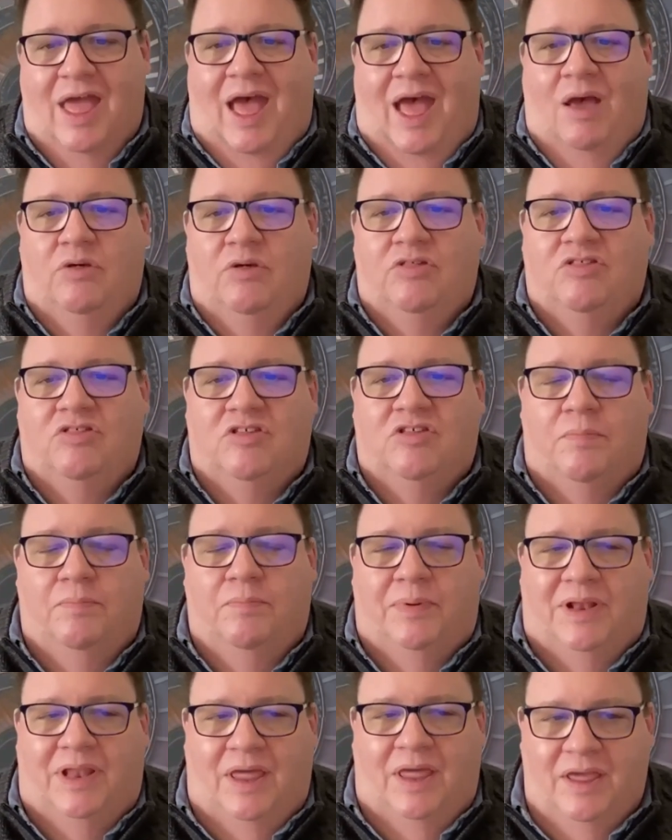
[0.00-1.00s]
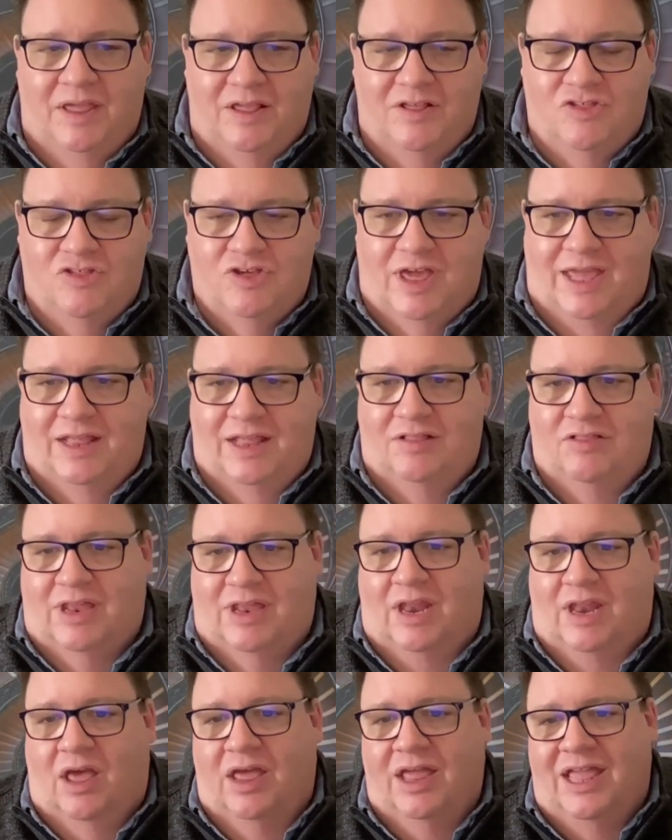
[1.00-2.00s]
our supply chains and
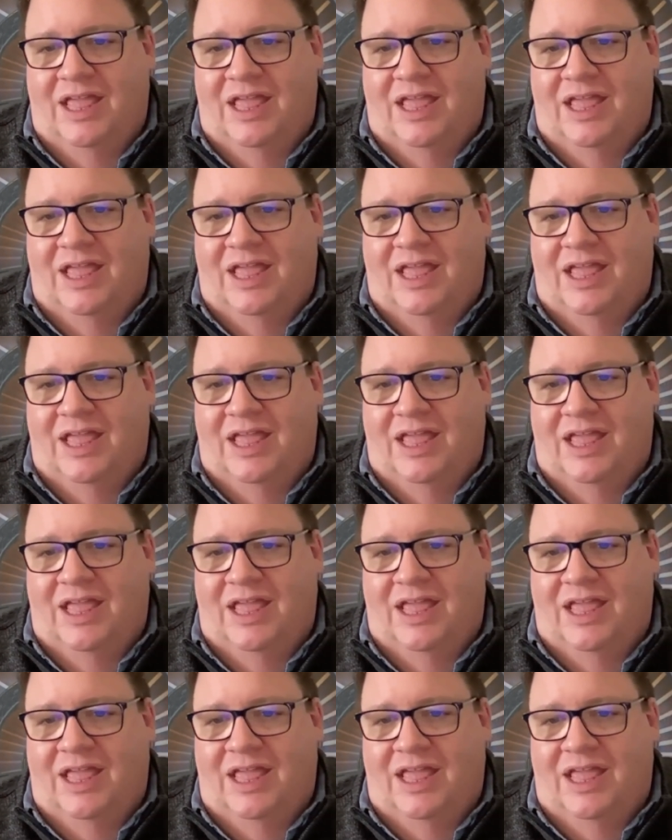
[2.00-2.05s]
our